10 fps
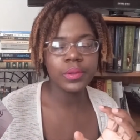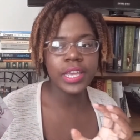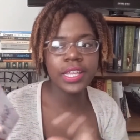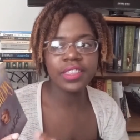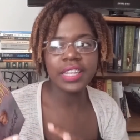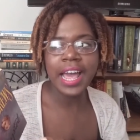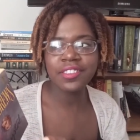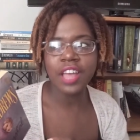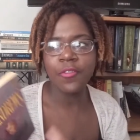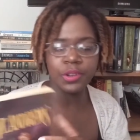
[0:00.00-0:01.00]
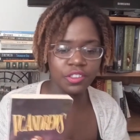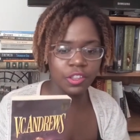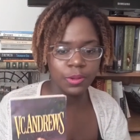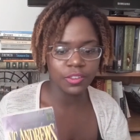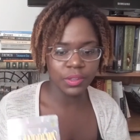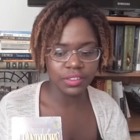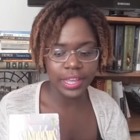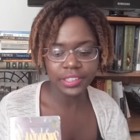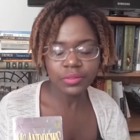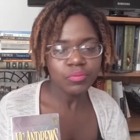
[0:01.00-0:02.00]
it, the last novel in the series was
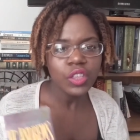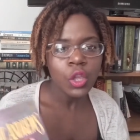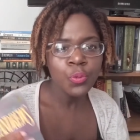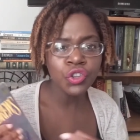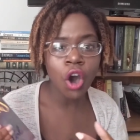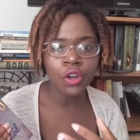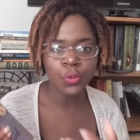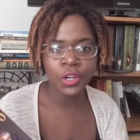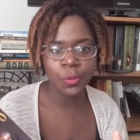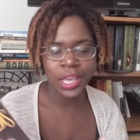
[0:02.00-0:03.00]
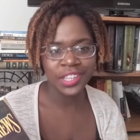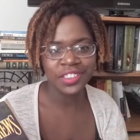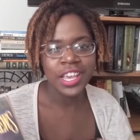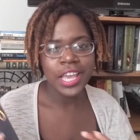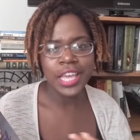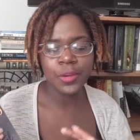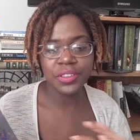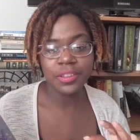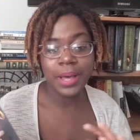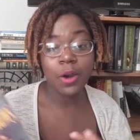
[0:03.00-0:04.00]
like, it was called Runaways, and it
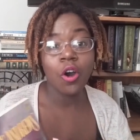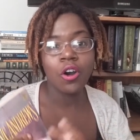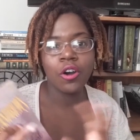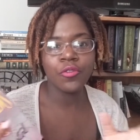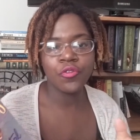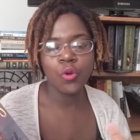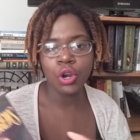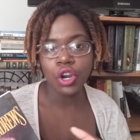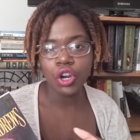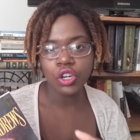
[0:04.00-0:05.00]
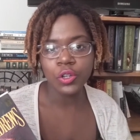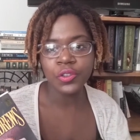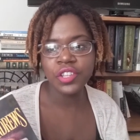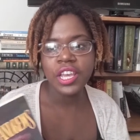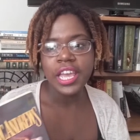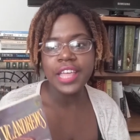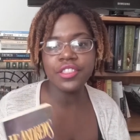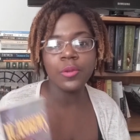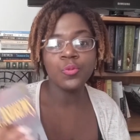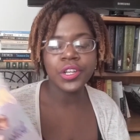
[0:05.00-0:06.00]
was about all four girls and
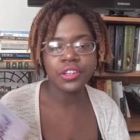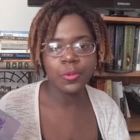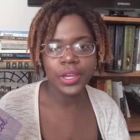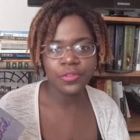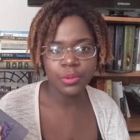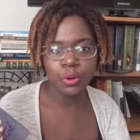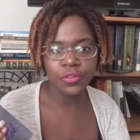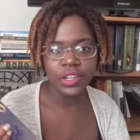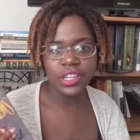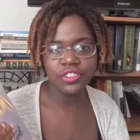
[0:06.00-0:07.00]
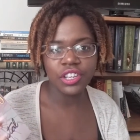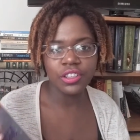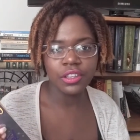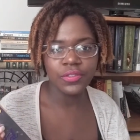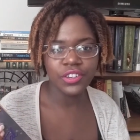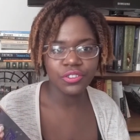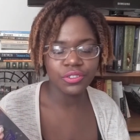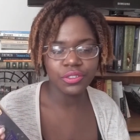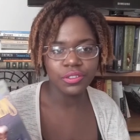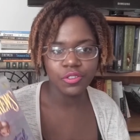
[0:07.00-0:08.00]
them running away from the orphanage and the
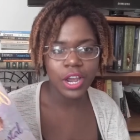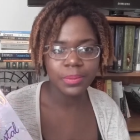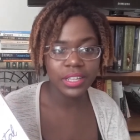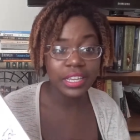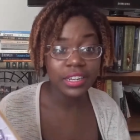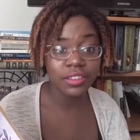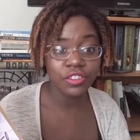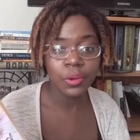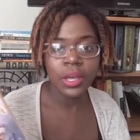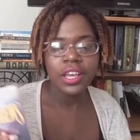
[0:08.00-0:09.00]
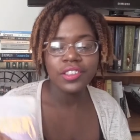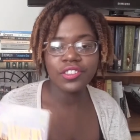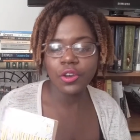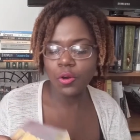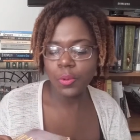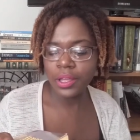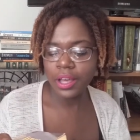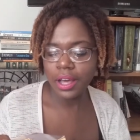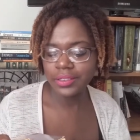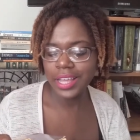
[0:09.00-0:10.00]
adventures and crap that they get into. So,
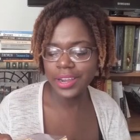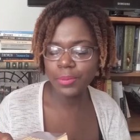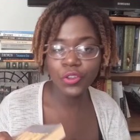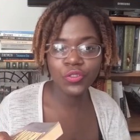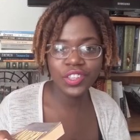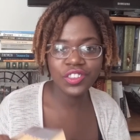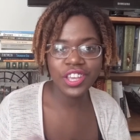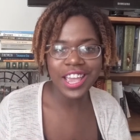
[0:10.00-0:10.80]
like most V.C.